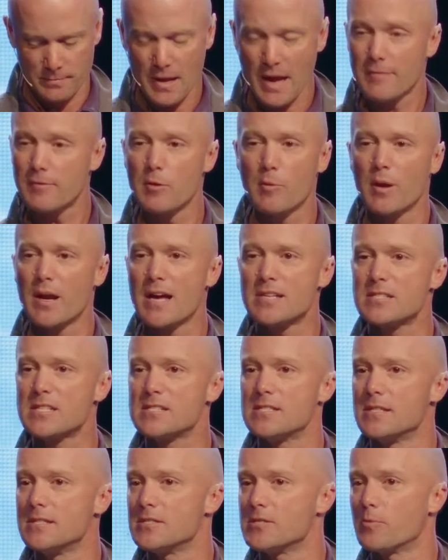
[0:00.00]
Everyone has a
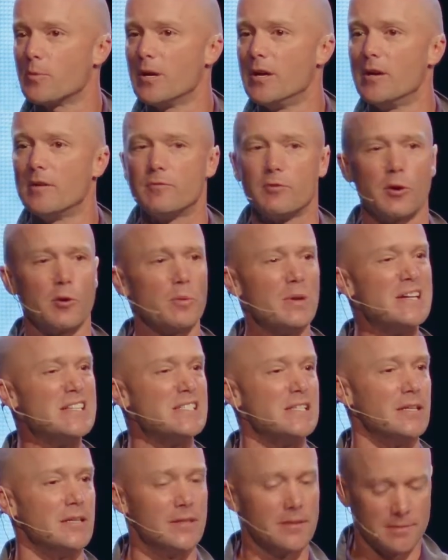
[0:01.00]
sense that we're here for a
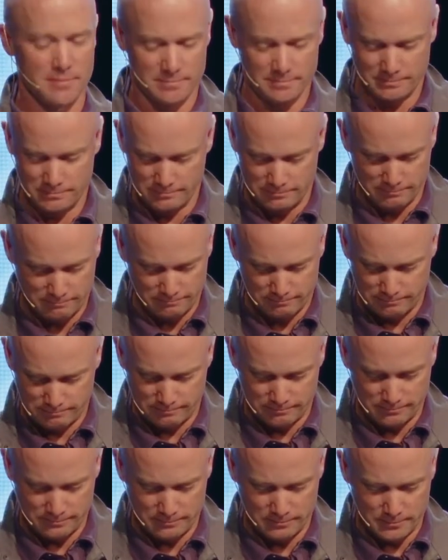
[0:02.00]
reason.
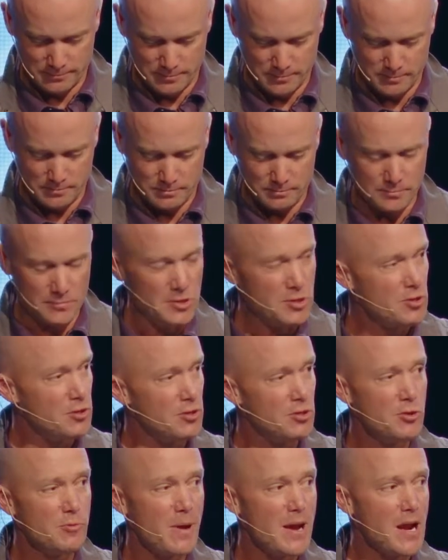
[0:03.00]

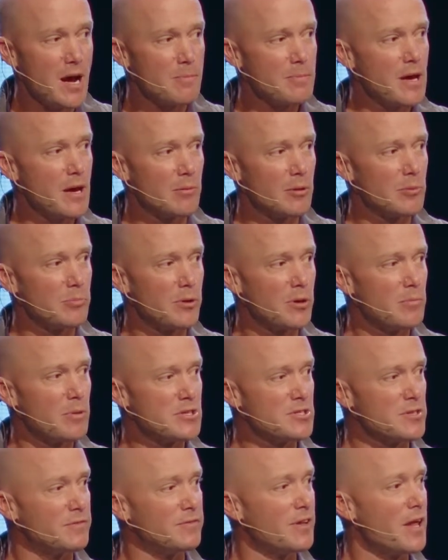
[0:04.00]
You may not be able to put a
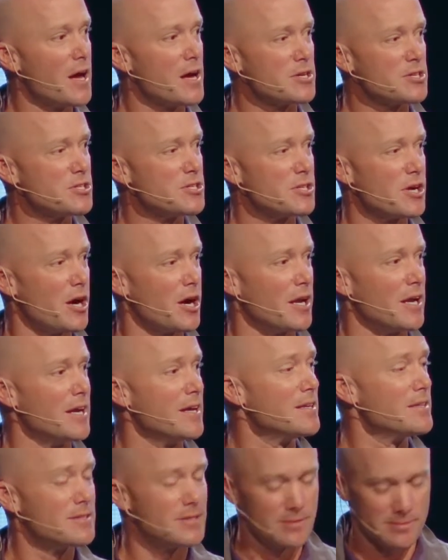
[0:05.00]
bunch of flesh on
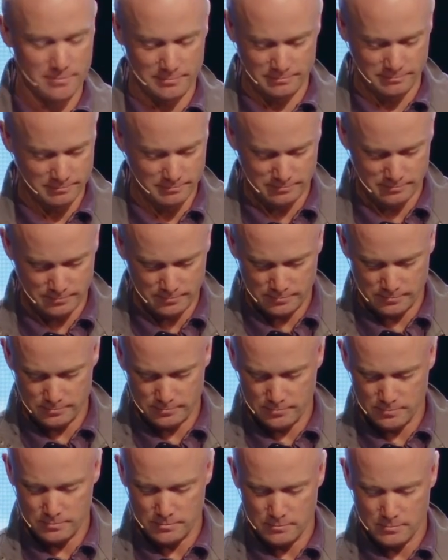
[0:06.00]
it.
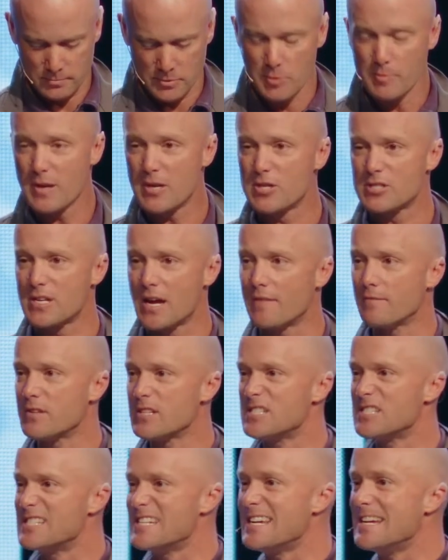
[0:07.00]
You may just have
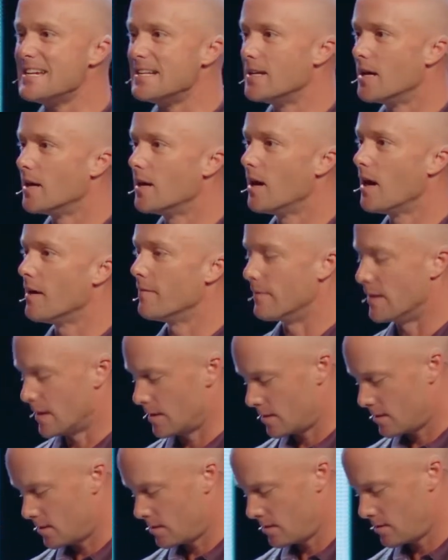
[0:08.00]
the seed of
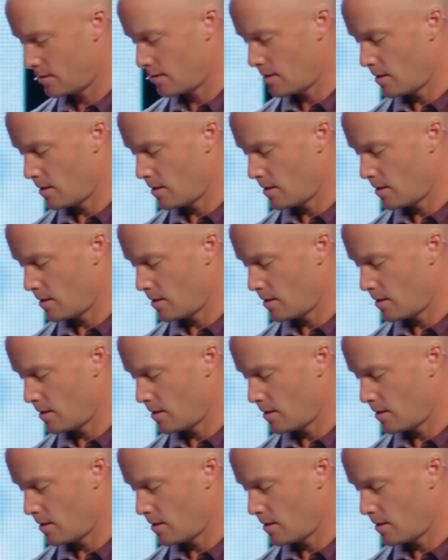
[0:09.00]
it.